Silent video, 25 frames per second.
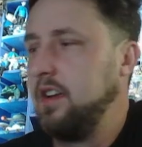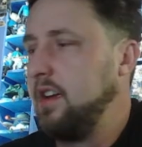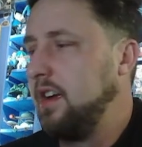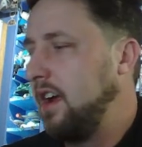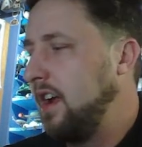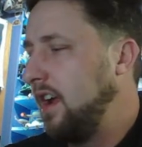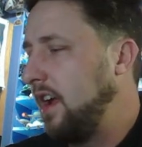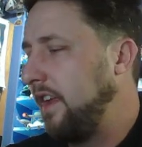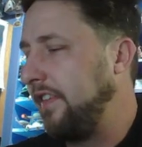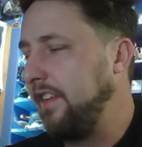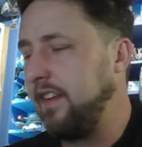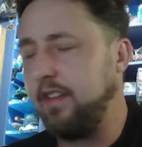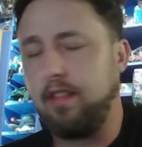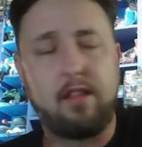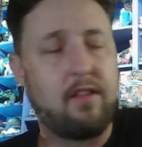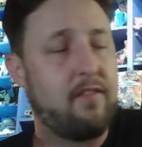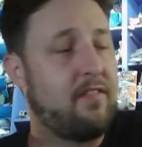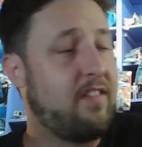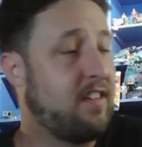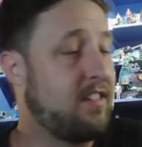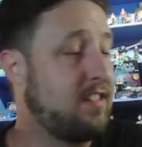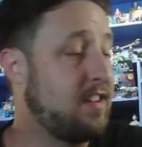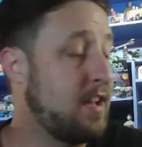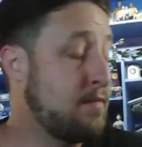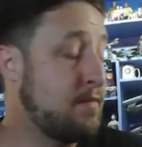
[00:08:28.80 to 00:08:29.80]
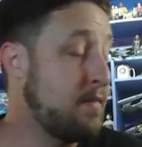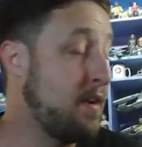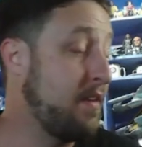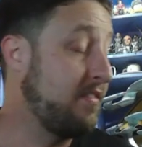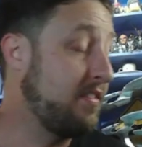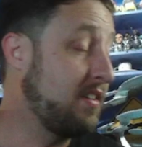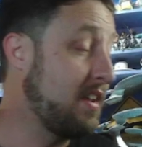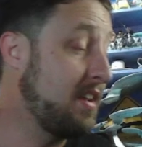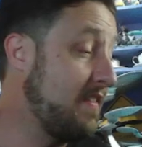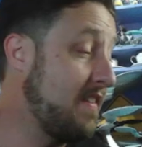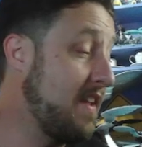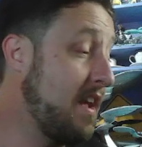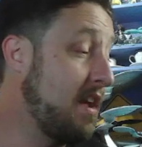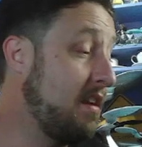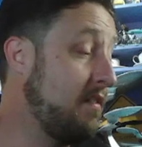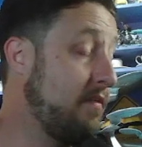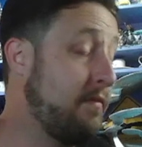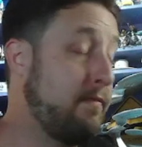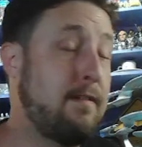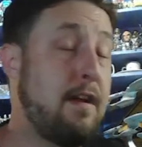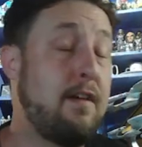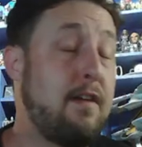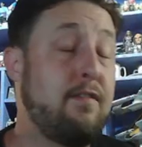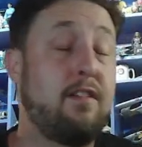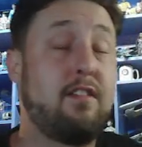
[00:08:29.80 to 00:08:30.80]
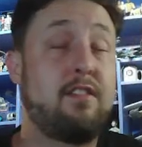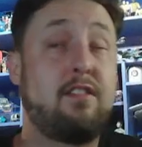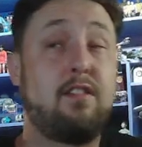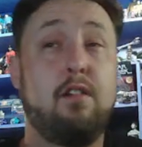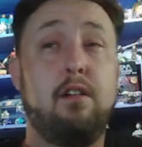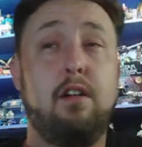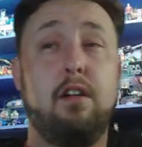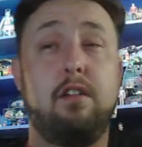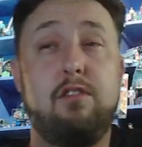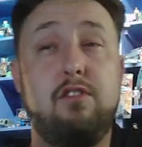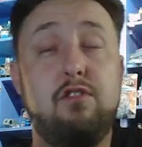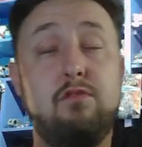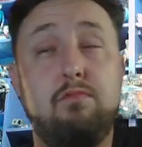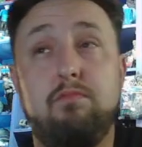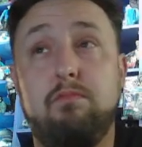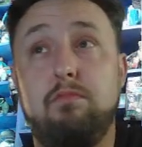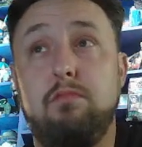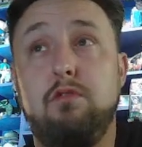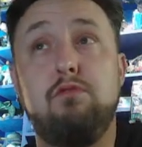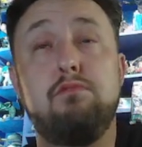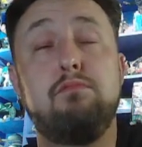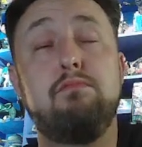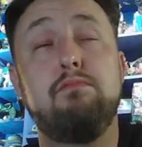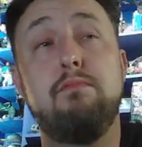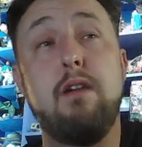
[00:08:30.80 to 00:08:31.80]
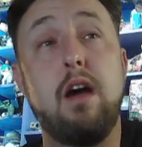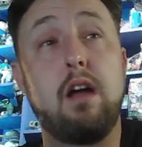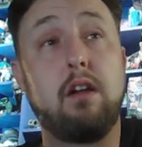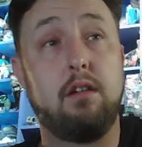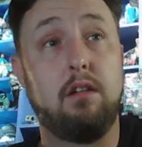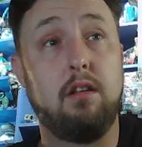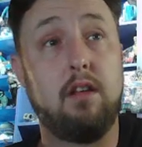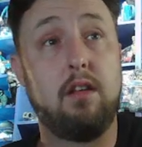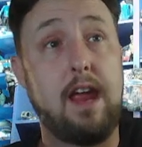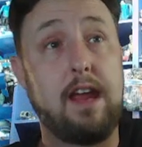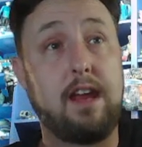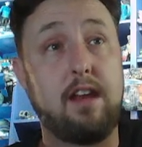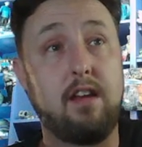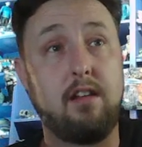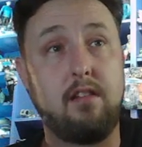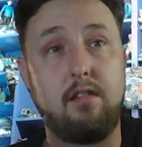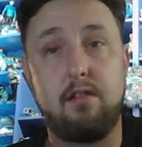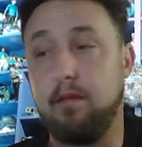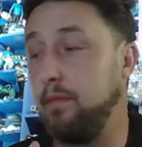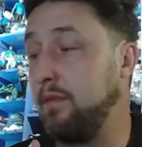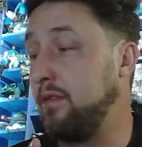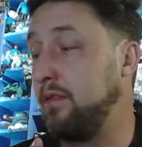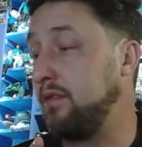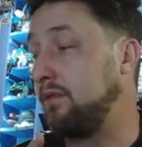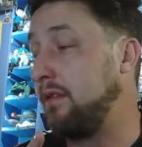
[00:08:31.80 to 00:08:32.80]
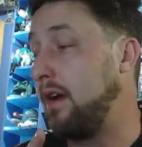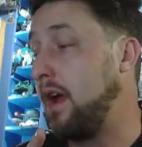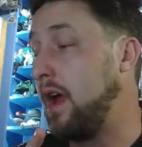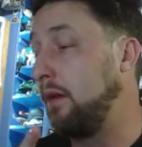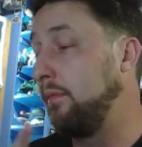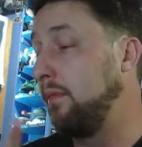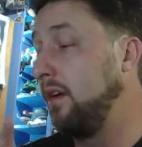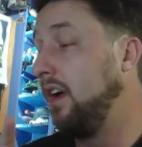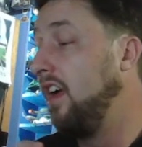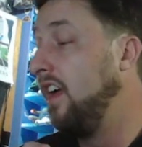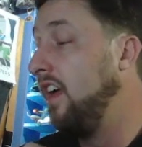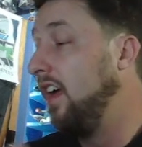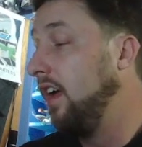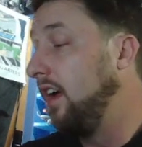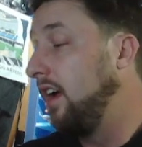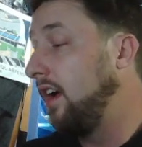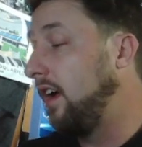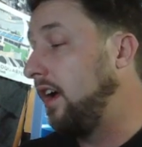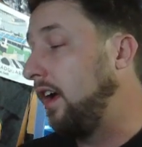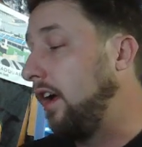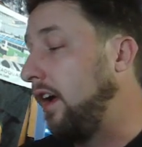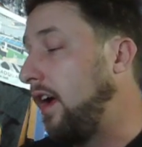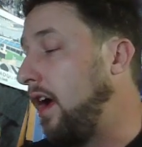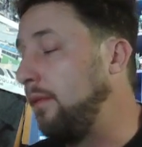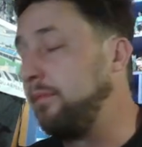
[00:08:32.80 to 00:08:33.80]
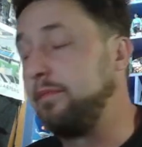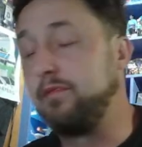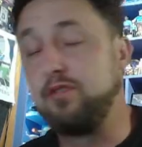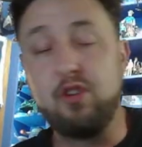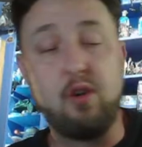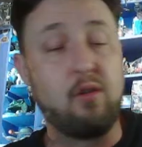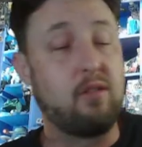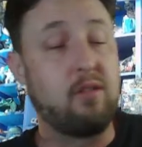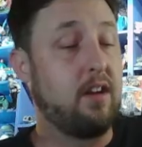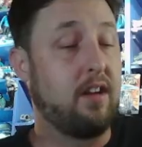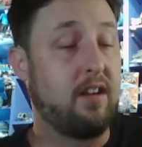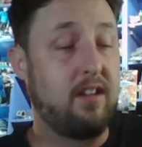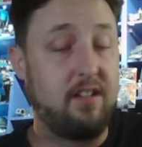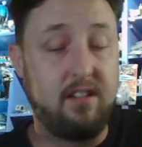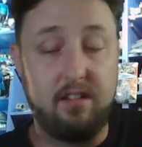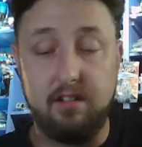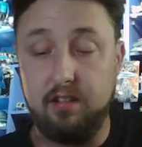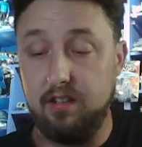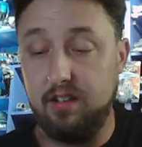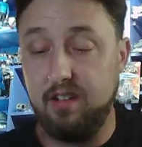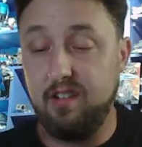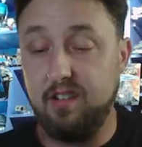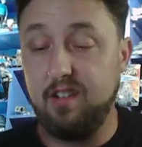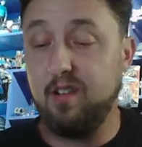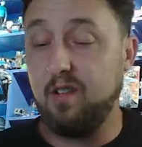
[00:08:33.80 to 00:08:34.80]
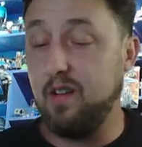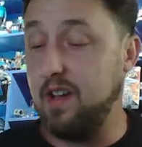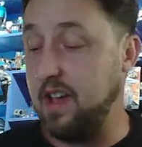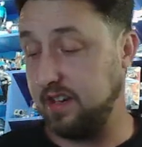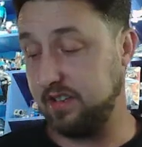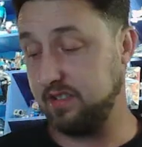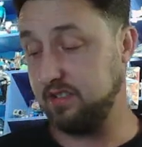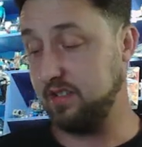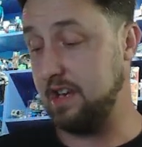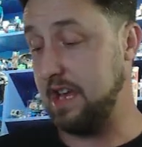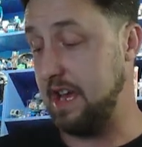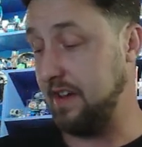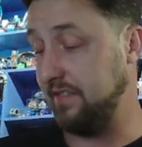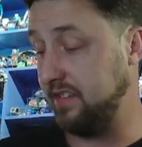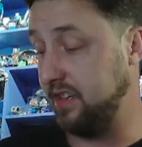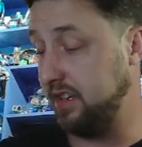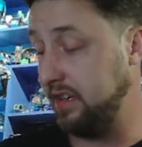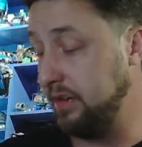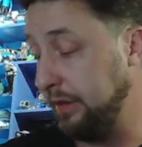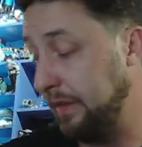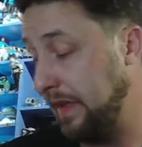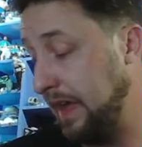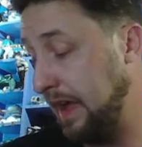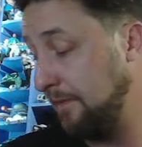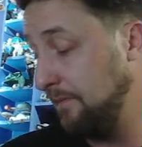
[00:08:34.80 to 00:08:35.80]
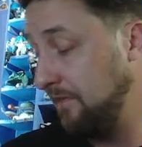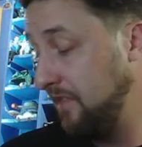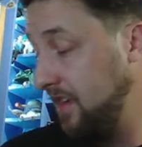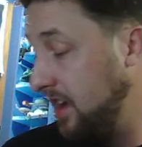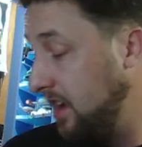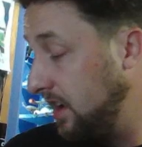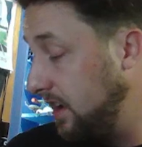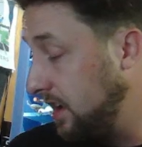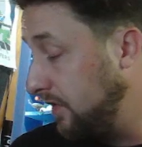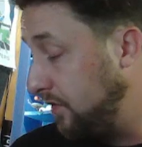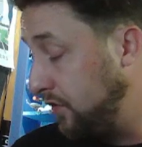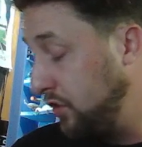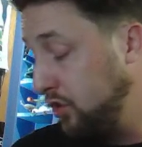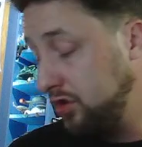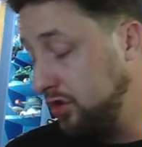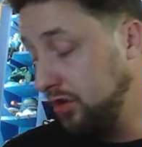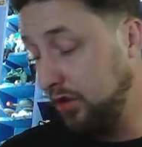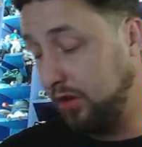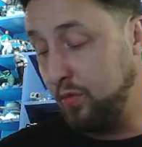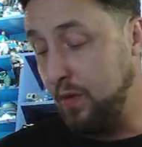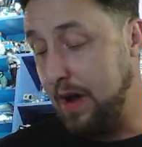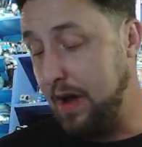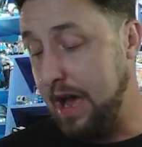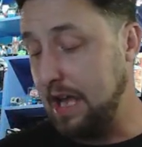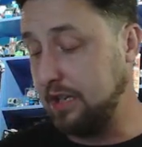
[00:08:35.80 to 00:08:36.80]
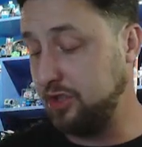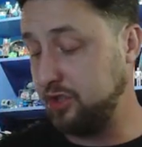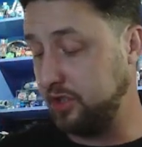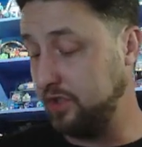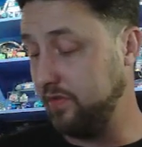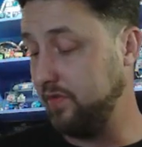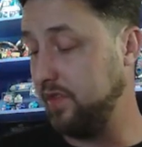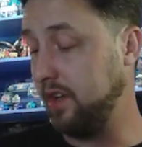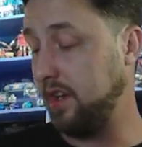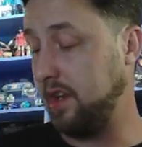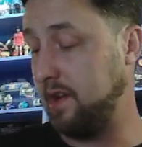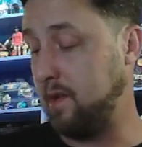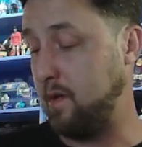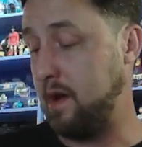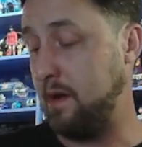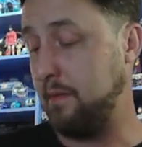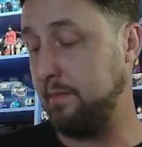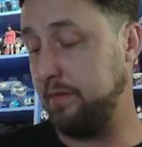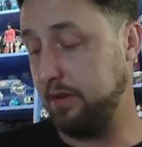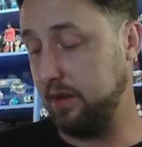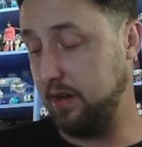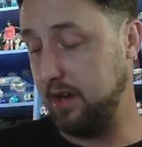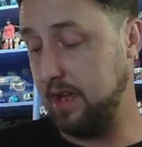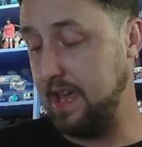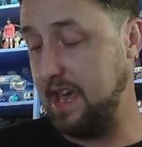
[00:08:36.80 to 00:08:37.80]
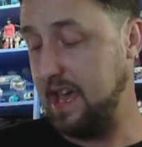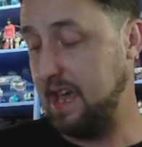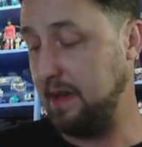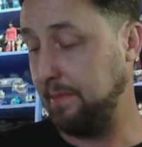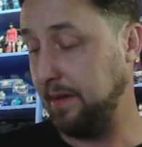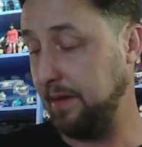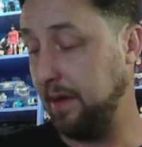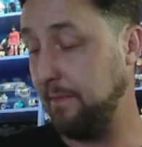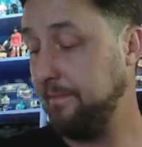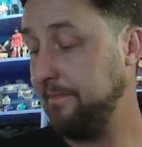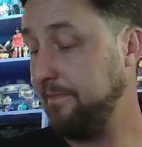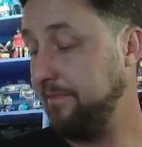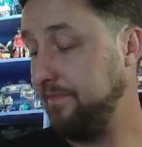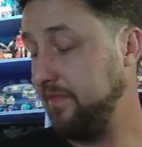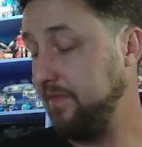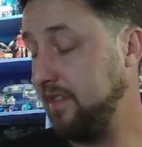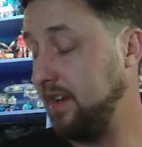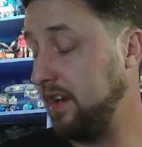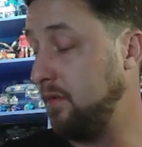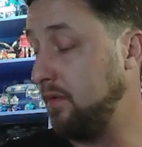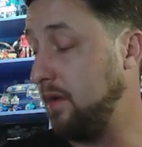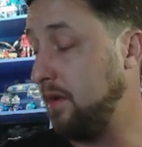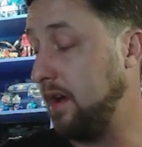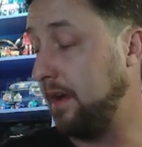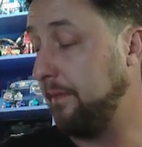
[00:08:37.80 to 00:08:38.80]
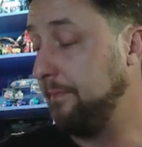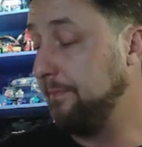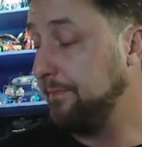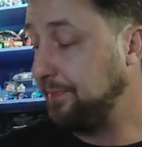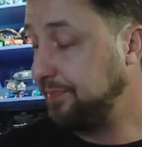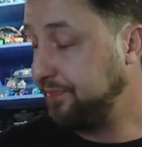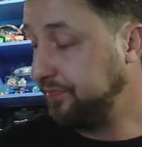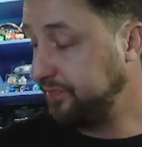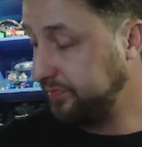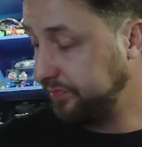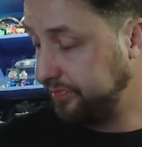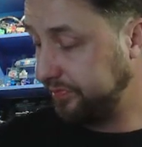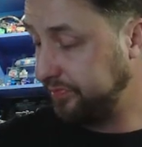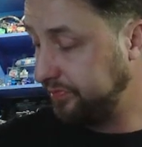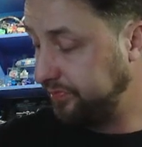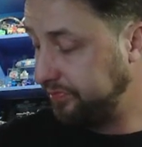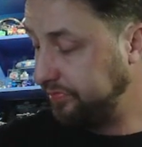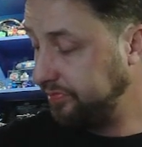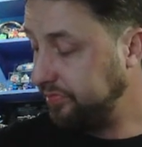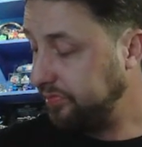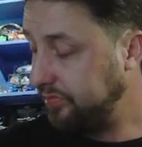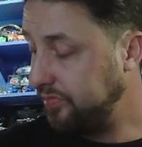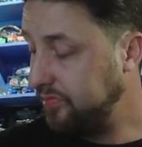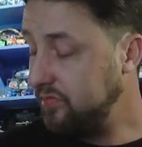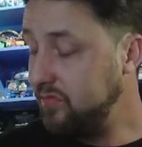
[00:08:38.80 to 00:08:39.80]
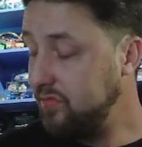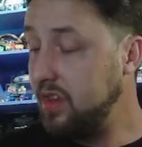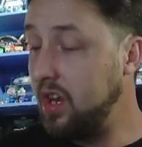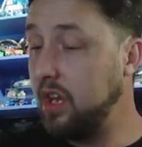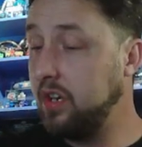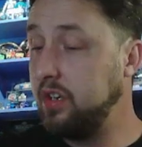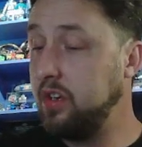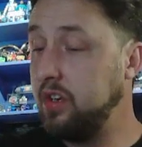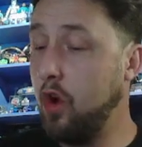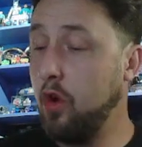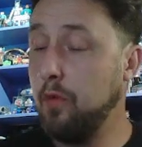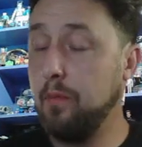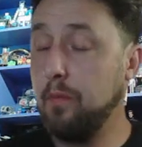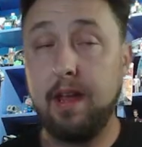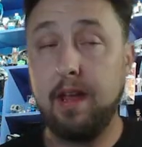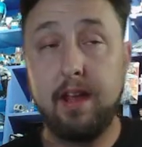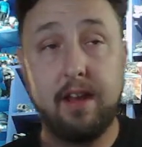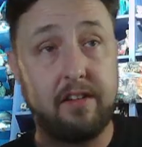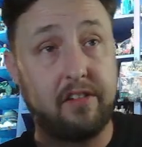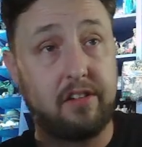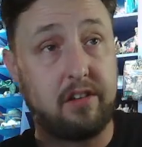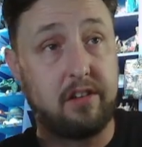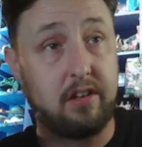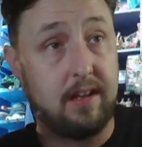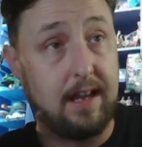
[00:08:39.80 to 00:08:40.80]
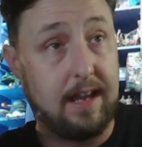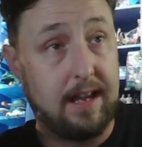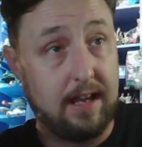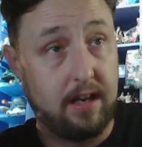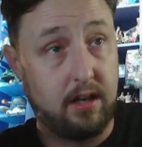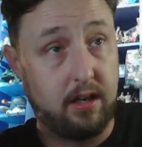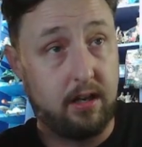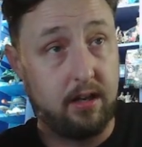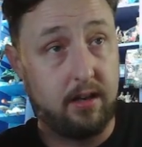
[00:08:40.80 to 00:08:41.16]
I think that's the first time I've said that in forever, so you better like and subscribe. I'm joking. You don't actually have to do that. If you just watch the video, I'm pretty happy. Anyway, No Man's Land.